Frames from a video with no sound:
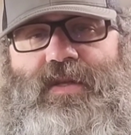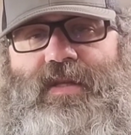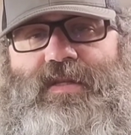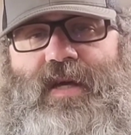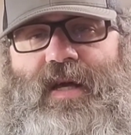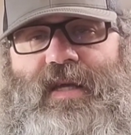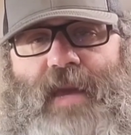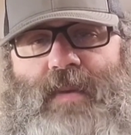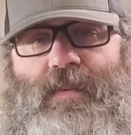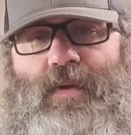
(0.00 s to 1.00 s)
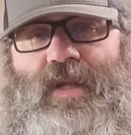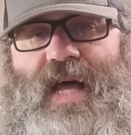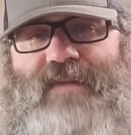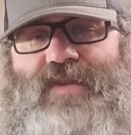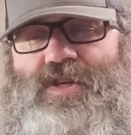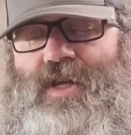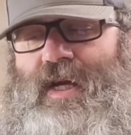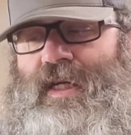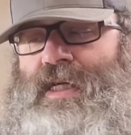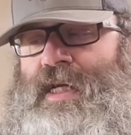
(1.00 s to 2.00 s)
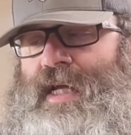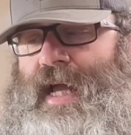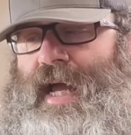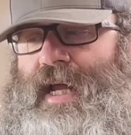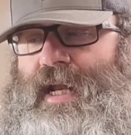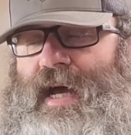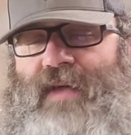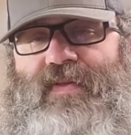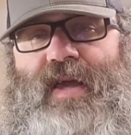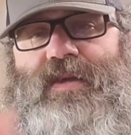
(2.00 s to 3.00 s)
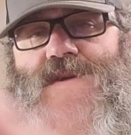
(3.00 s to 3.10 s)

Let's keep people alive this year. And I thank